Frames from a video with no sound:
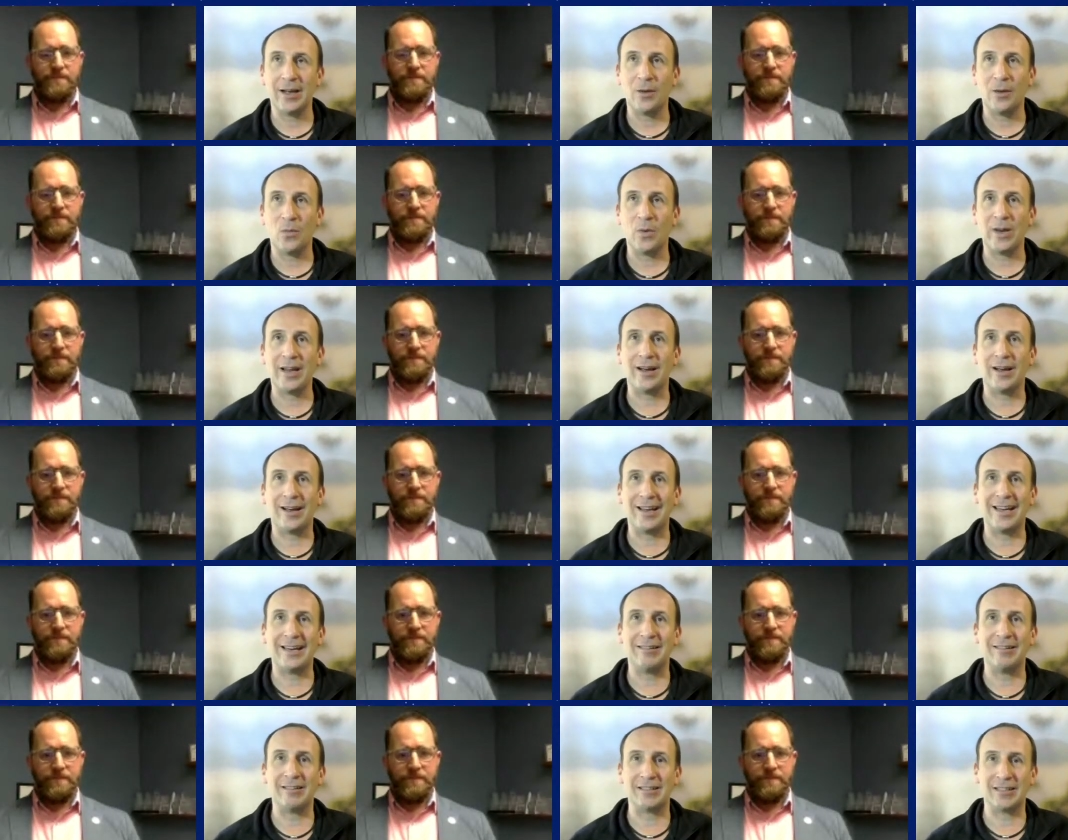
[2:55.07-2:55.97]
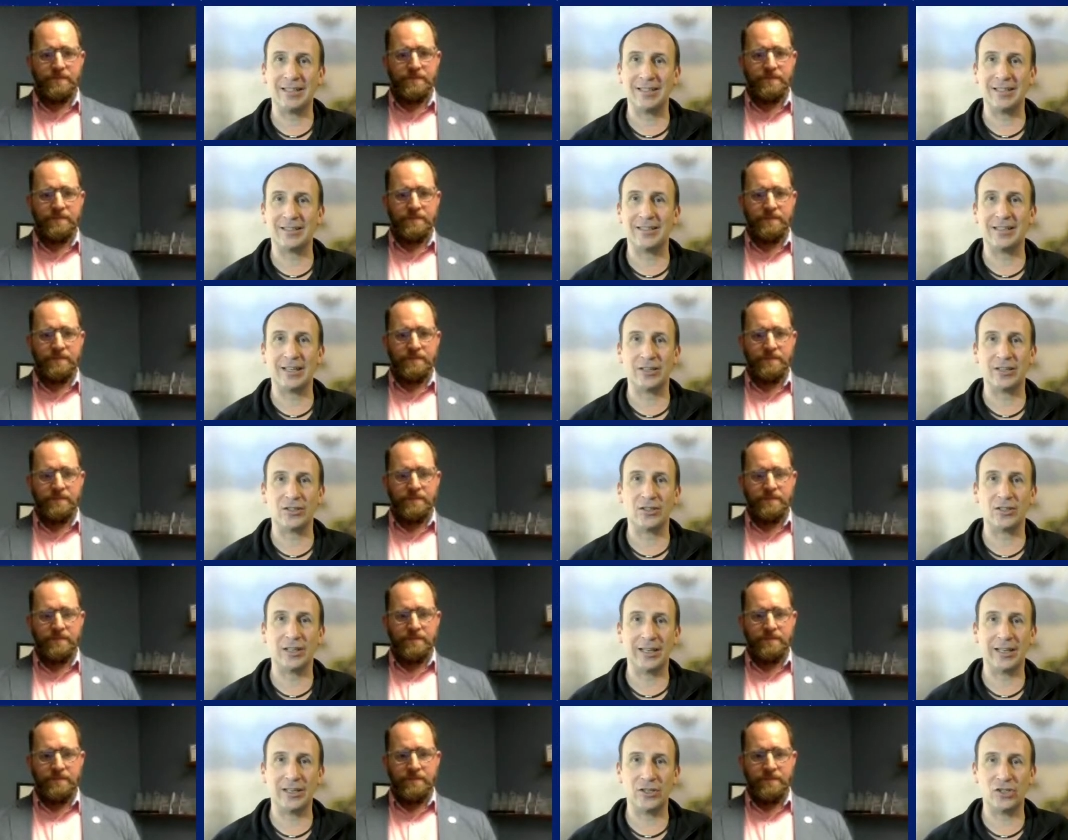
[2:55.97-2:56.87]
Speaker 1: we are here as an
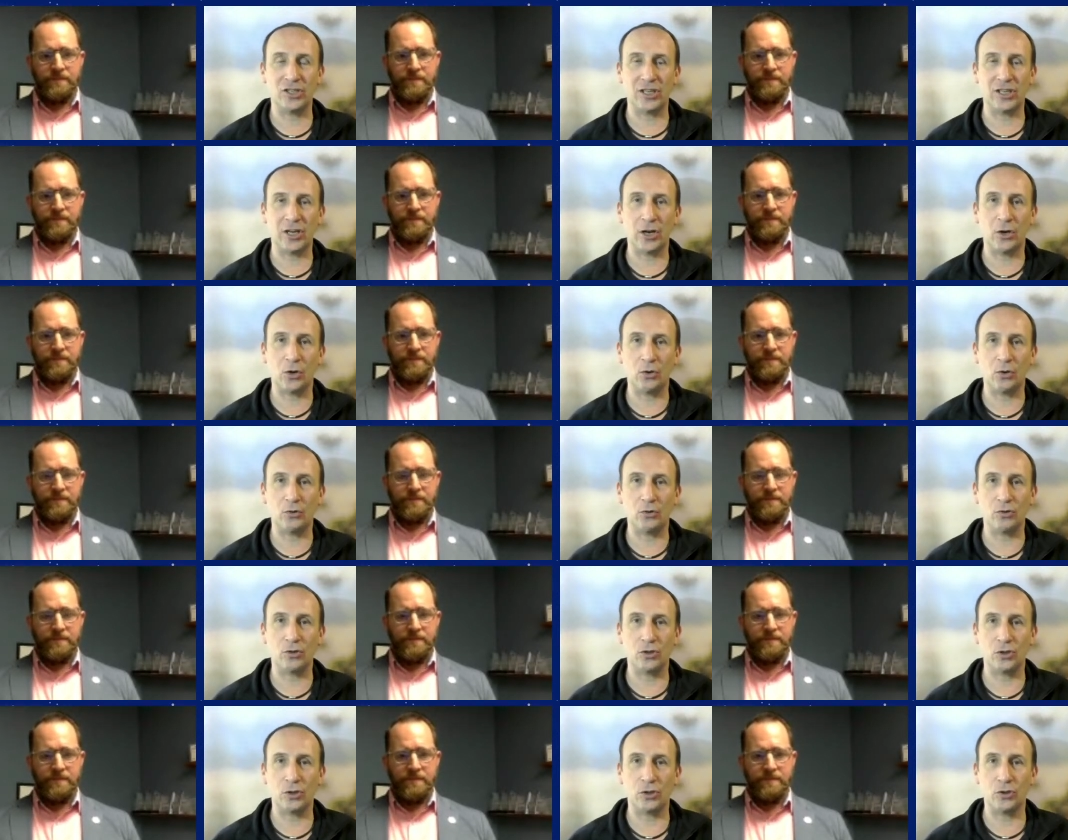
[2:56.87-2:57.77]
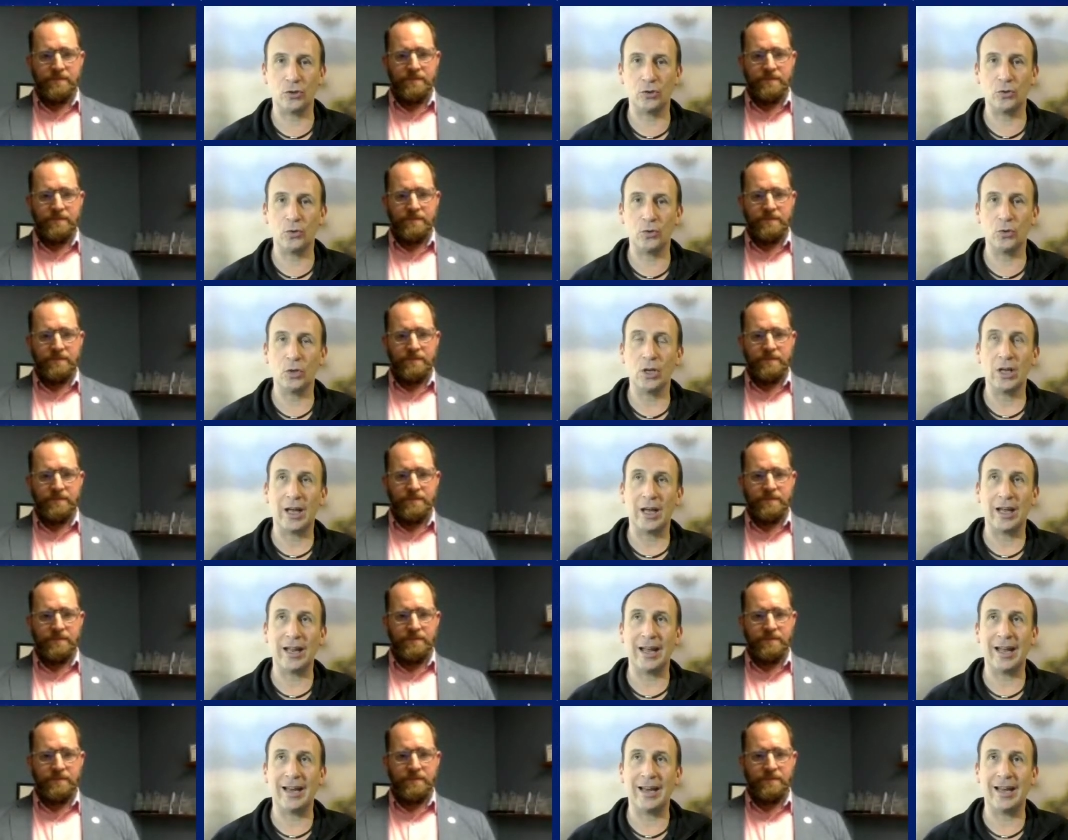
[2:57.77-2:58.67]
international NGO to,
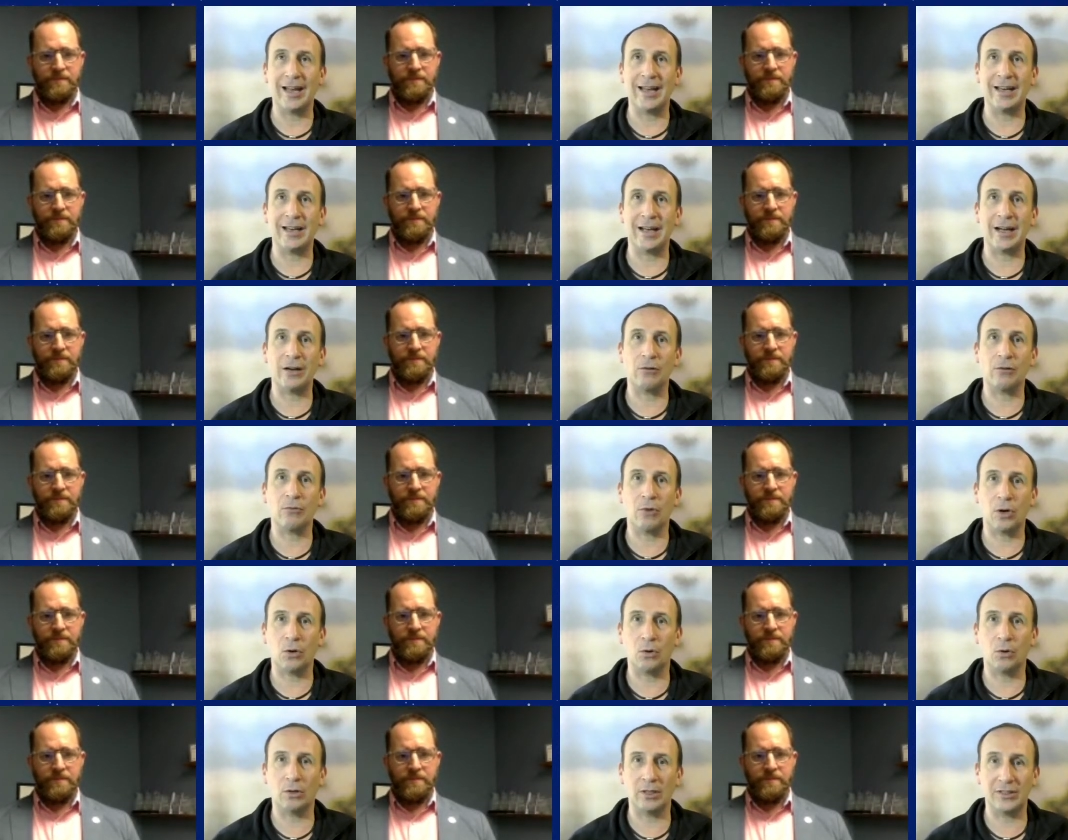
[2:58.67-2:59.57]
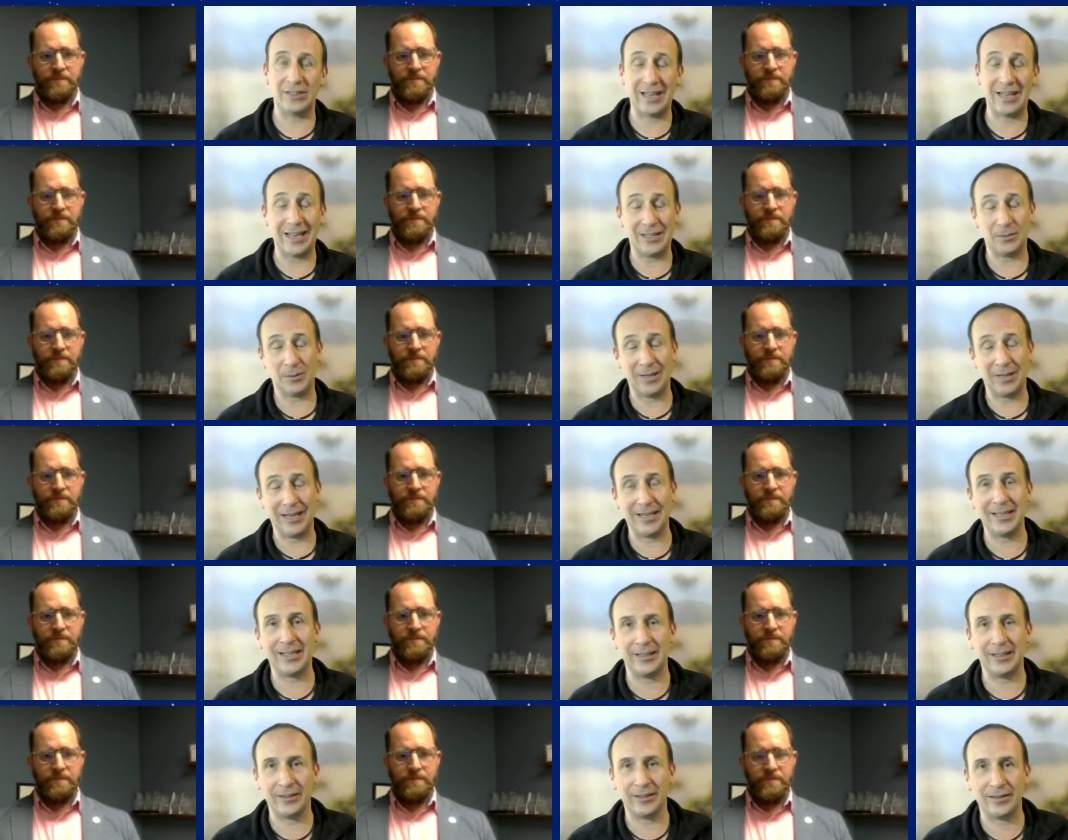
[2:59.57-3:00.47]
and, and our role as, as with
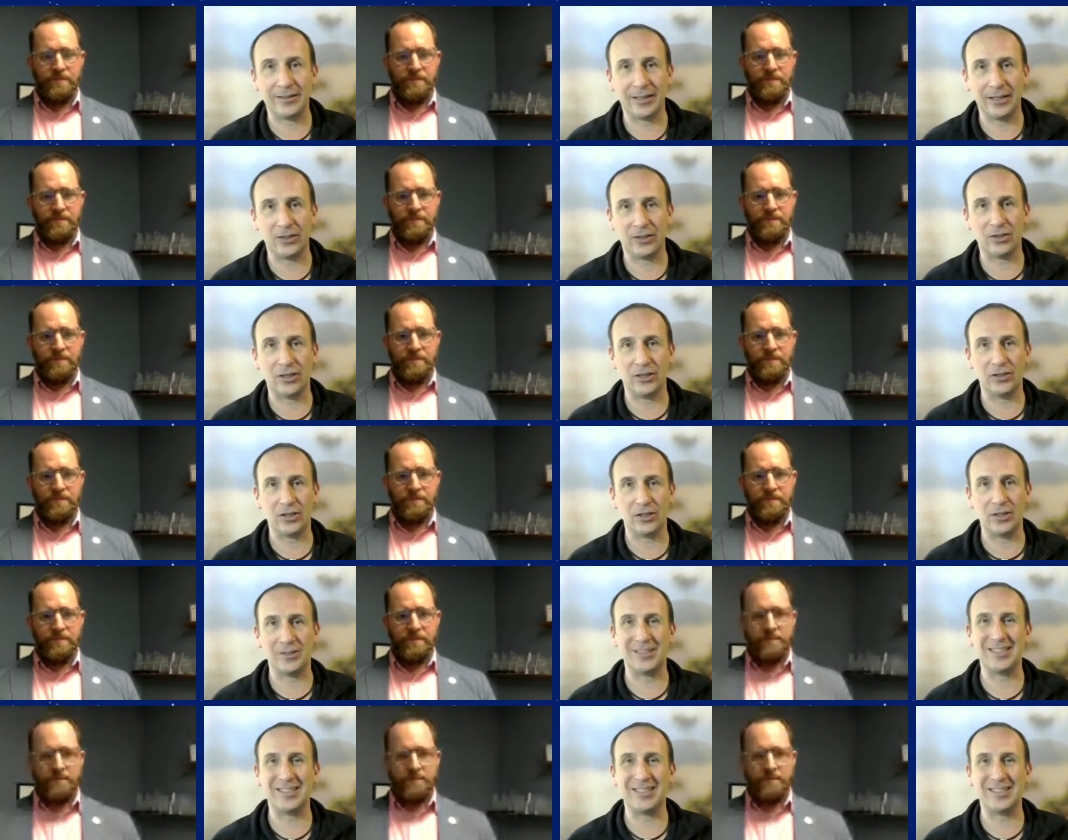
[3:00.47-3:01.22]
any international NGO is